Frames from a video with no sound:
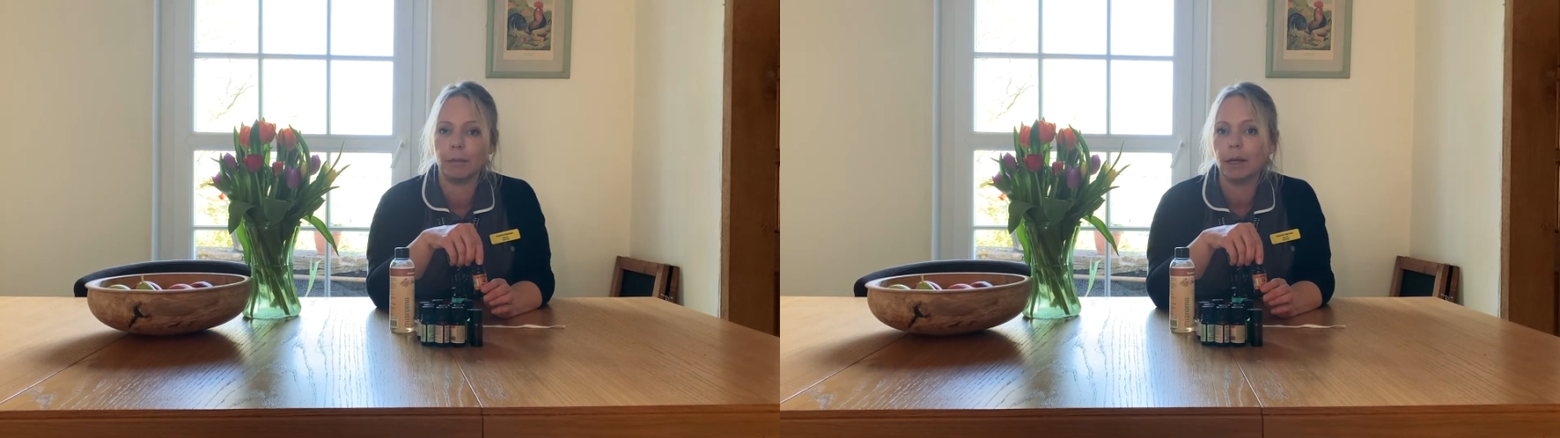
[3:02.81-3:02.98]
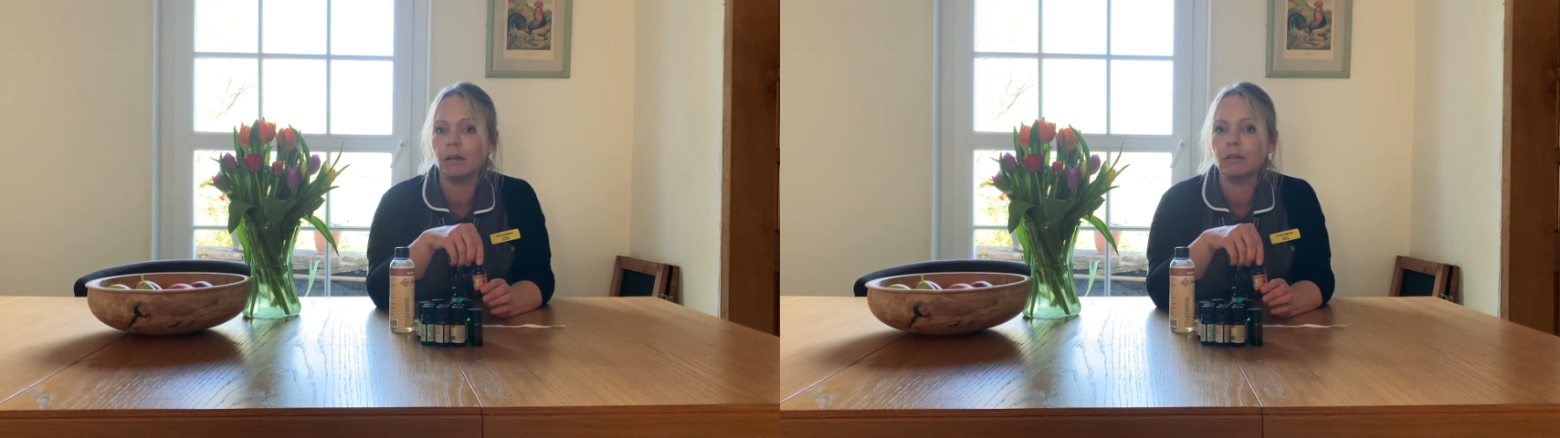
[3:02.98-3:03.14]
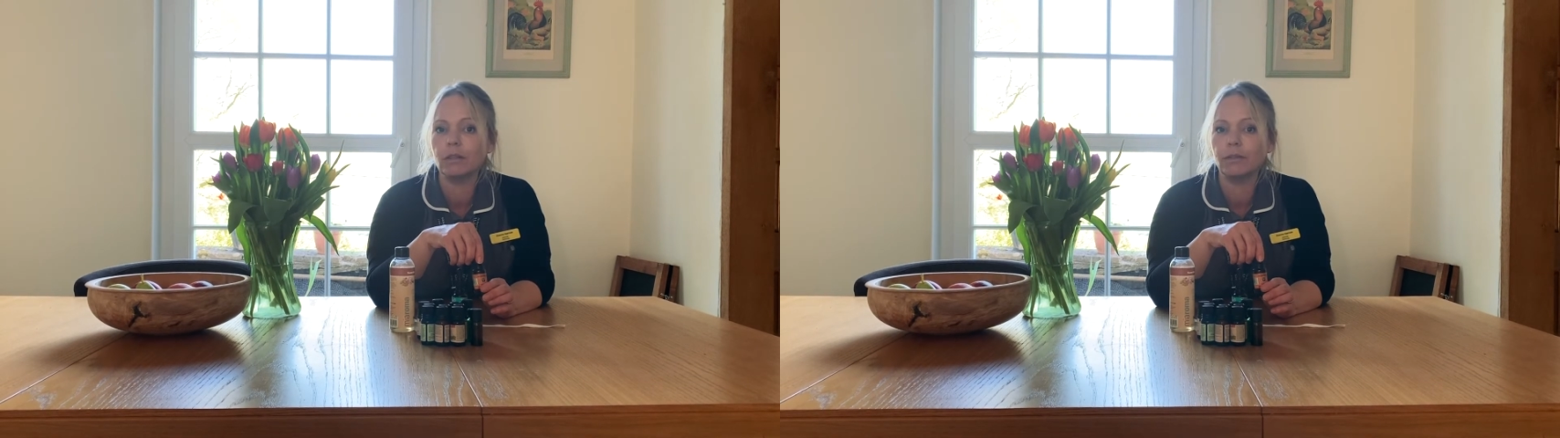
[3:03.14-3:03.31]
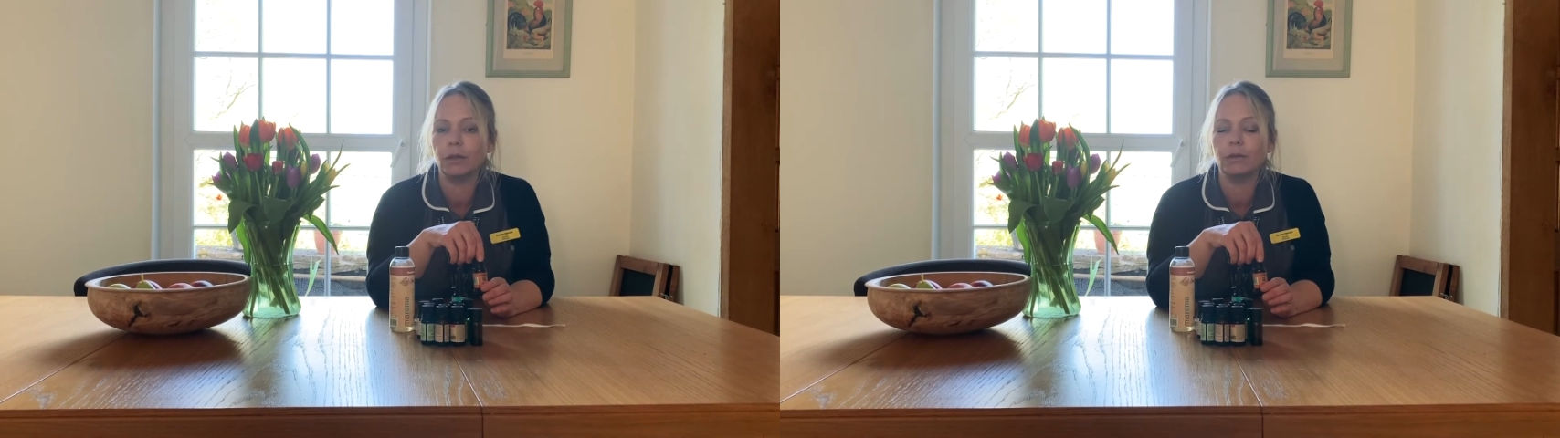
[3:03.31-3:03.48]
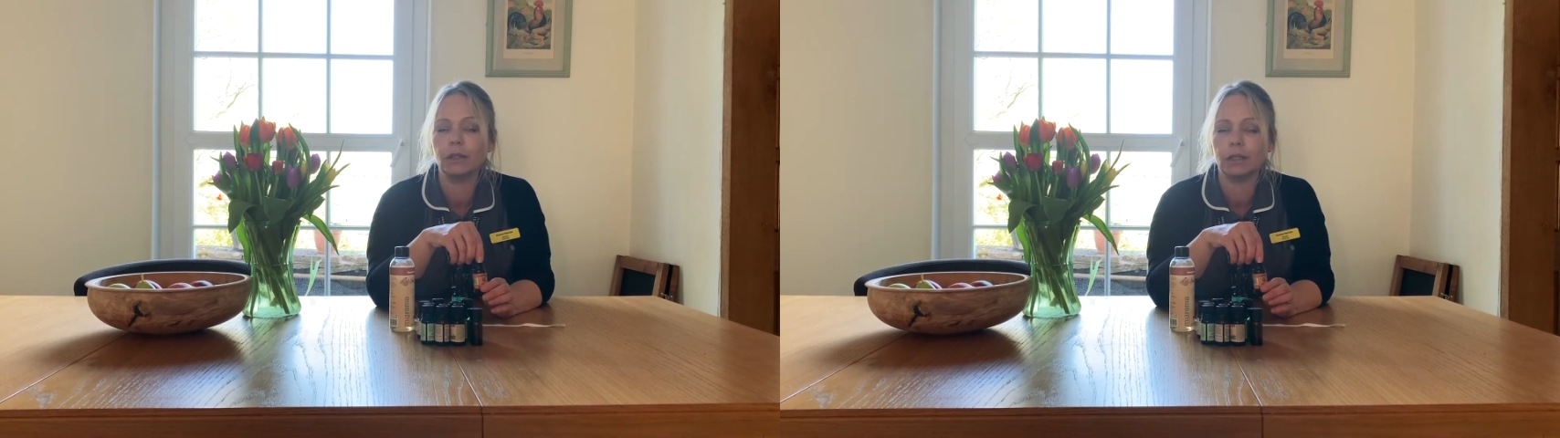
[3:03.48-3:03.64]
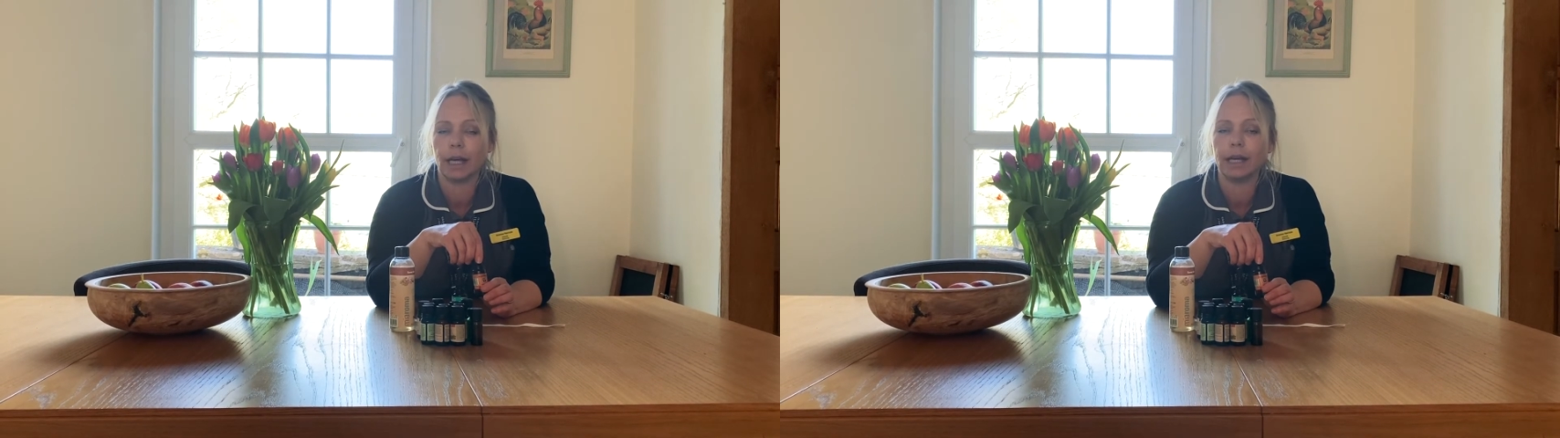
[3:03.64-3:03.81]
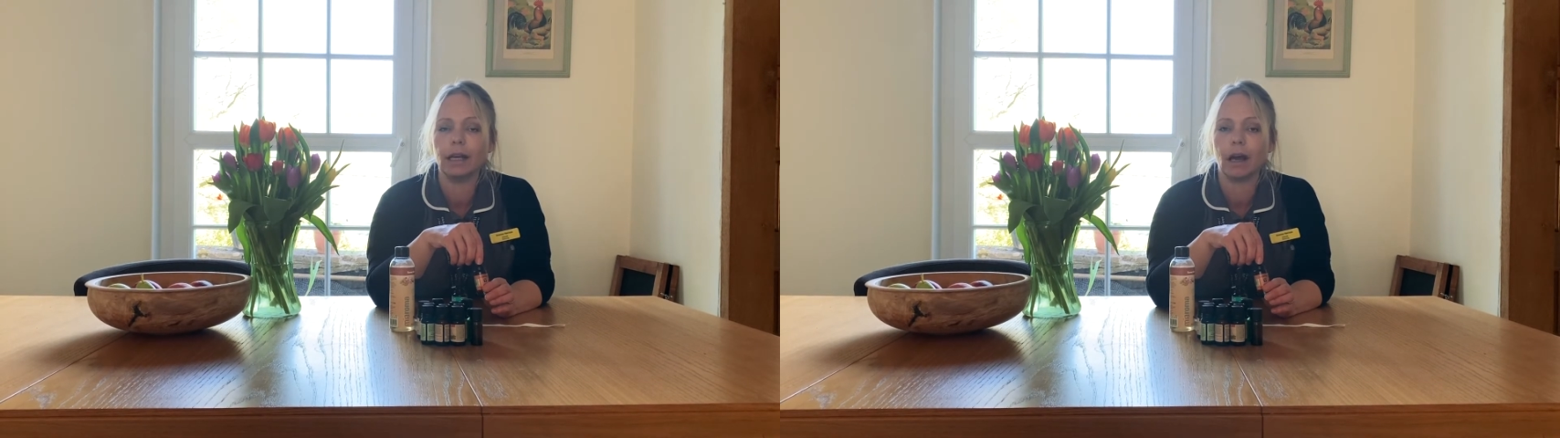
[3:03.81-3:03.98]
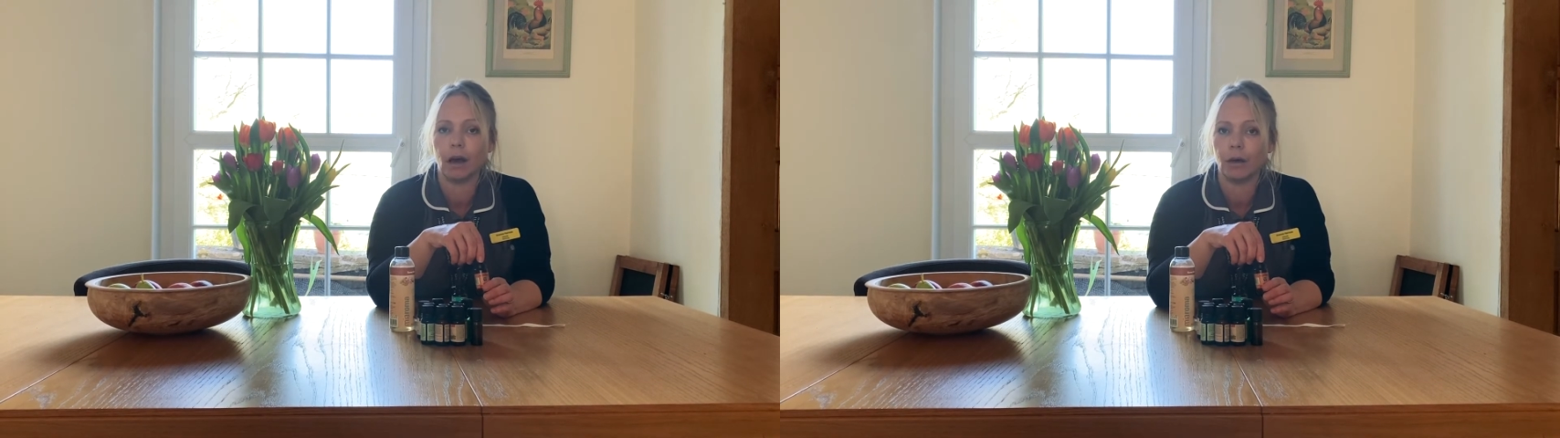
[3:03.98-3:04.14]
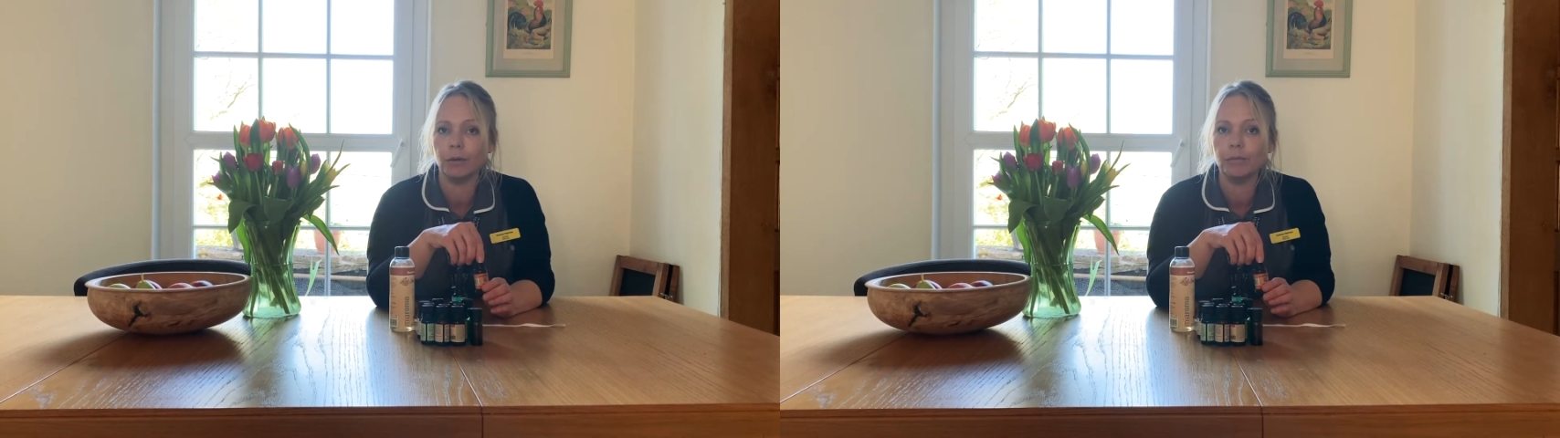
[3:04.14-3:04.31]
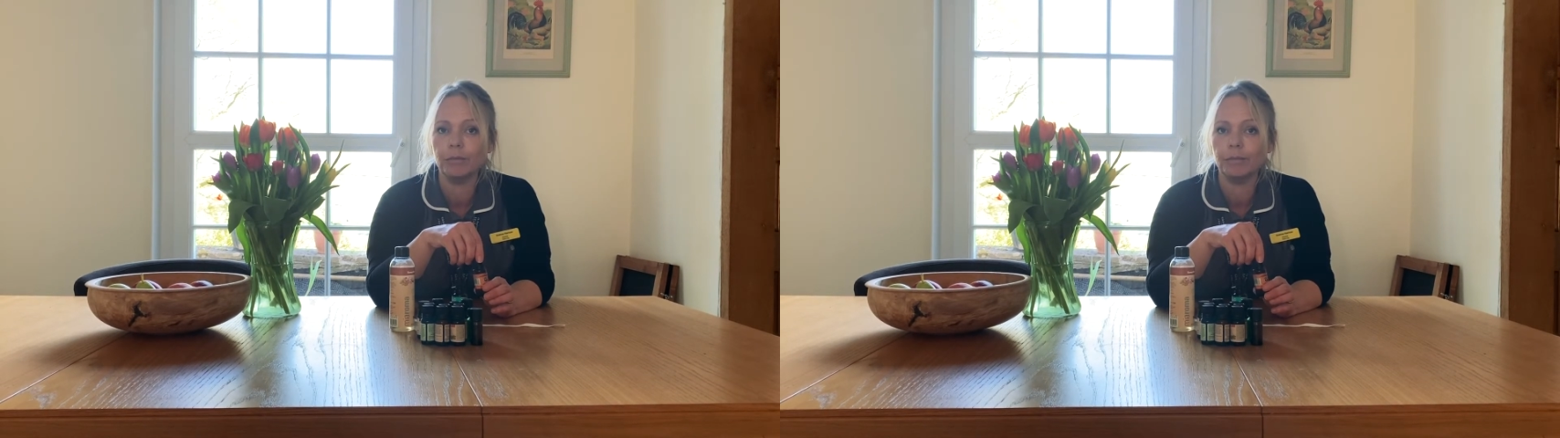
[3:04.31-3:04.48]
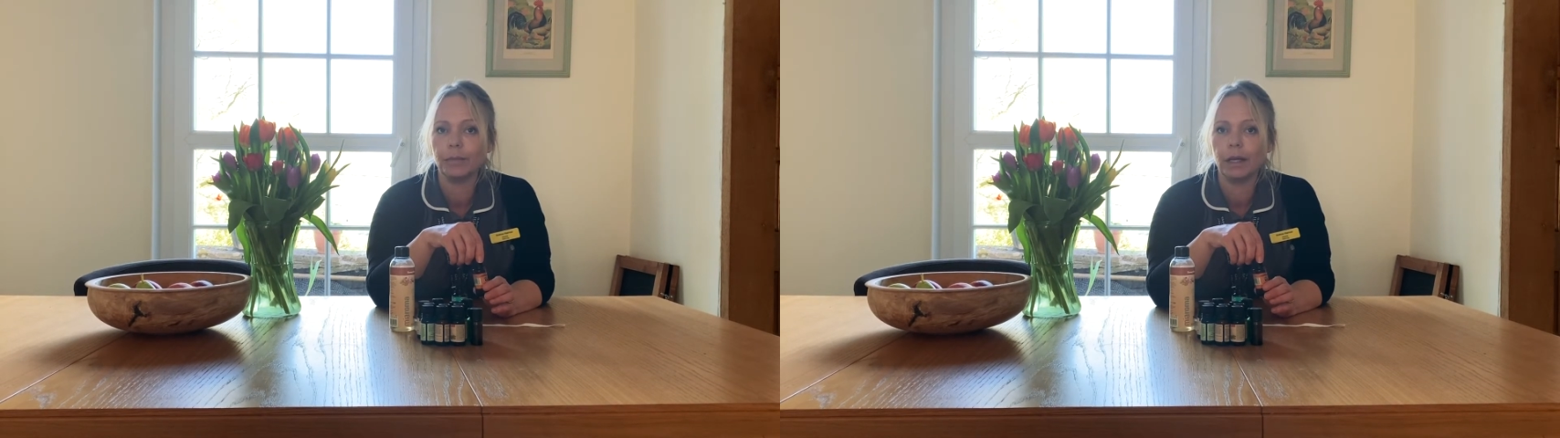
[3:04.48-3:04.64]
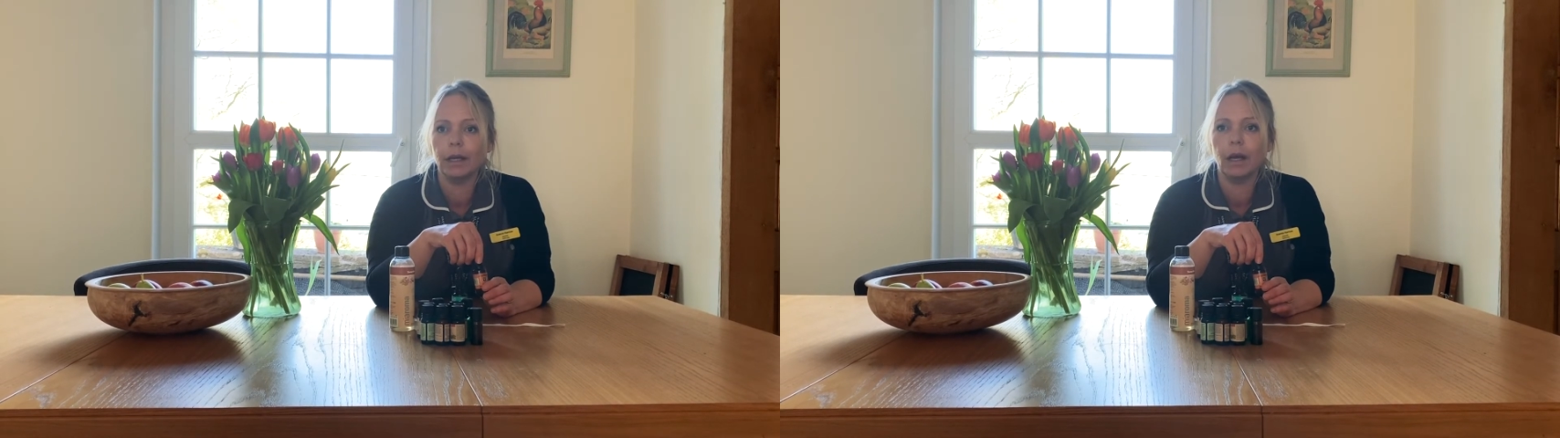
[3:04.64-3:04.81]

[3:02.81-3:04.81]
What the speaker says: mils for you to take home,